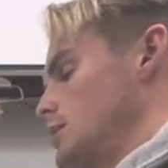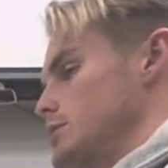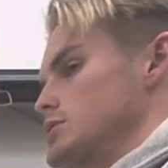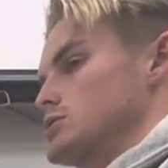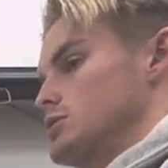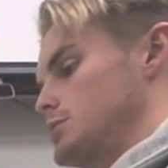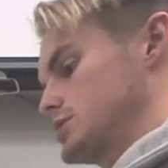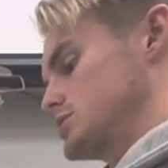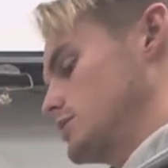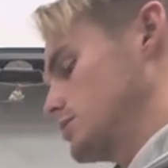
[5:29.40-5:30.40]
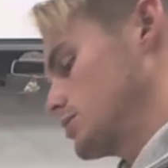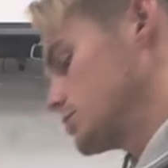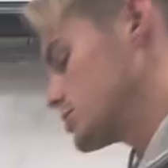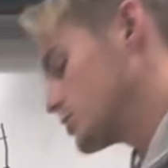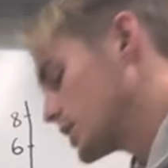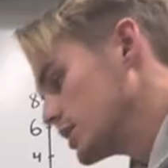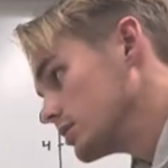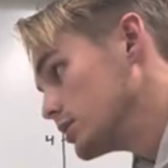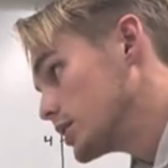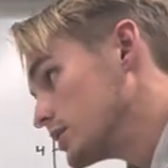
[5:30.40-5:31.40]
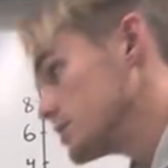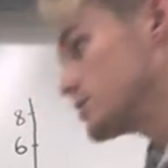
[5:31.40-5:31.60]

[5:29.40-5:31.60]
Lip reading: in slope-intercept form. So we can look at this